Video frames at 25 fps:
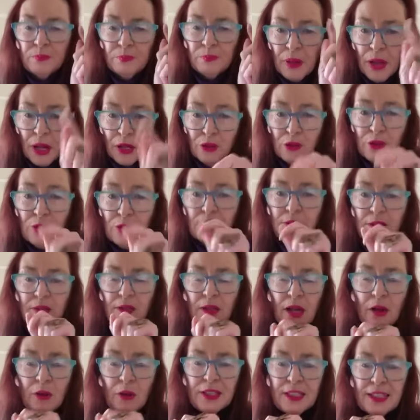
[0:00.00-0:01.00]

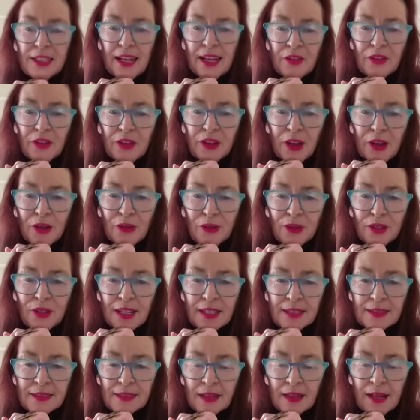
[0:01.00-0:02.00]
post going down the golden
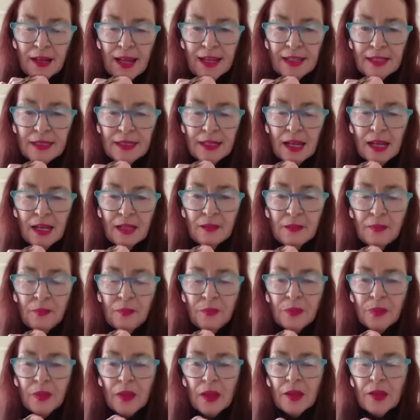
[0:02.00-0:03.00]
escalator,
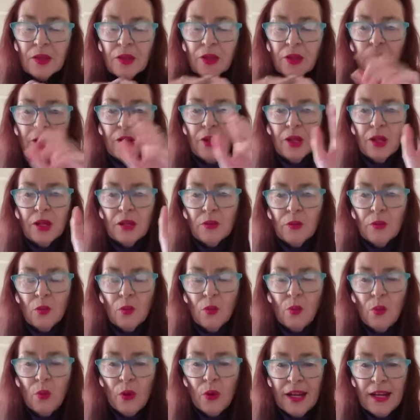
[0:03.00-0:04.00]

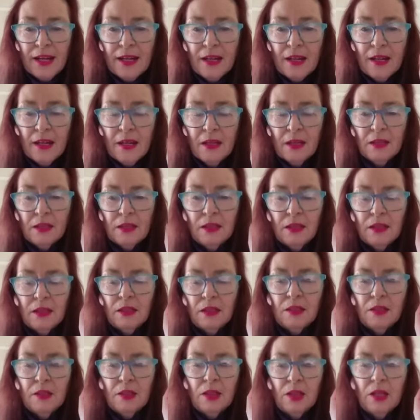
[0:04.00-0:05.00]
when
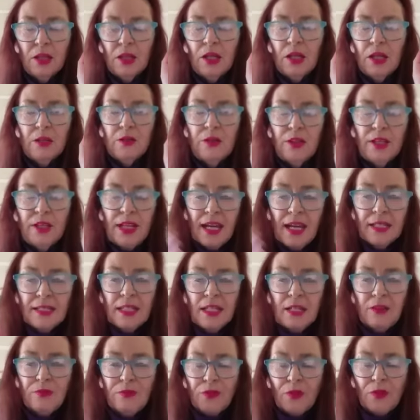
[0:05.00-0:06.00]
the
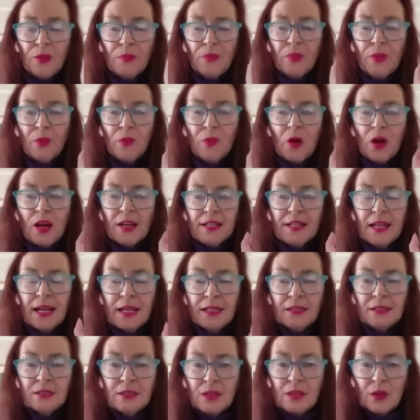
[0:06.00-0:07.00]
Yeti from the White
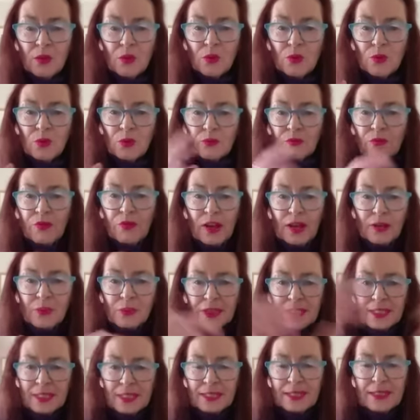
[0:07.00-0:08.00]
House lawn
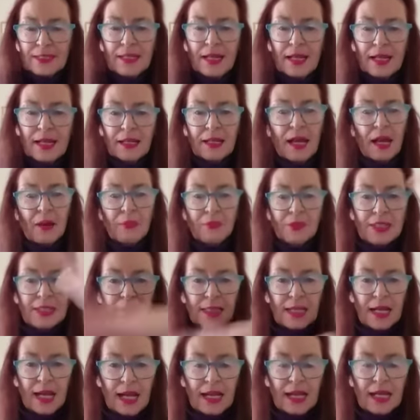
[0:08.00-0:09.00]
famously said, "Come and
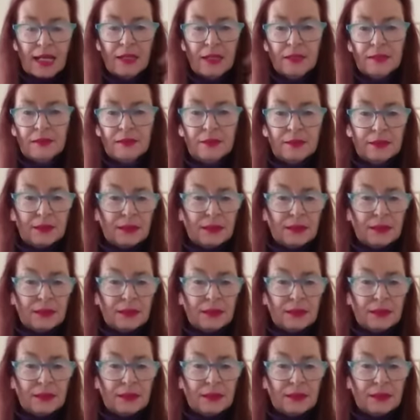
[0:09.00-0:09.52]
stay